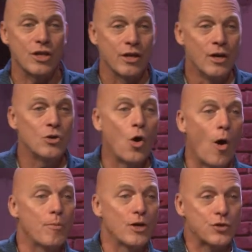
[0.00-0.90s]
the
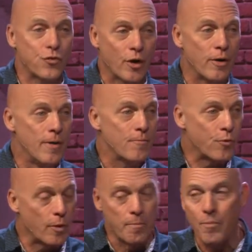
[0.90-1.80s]
cobras
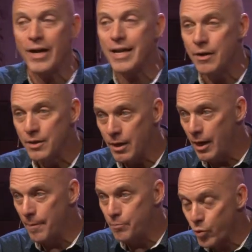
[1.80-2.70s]
for money
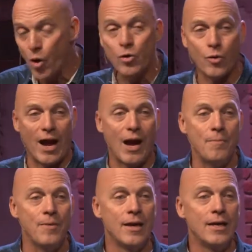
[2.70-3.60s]

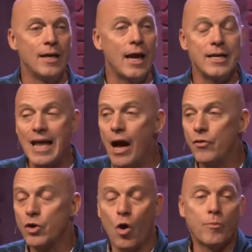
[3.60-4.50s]
program, and now
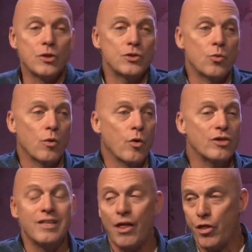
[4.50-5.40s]
the cobras were
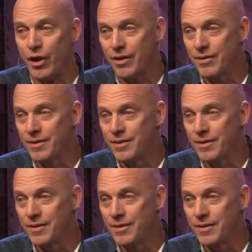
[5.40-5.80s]
worth nothing.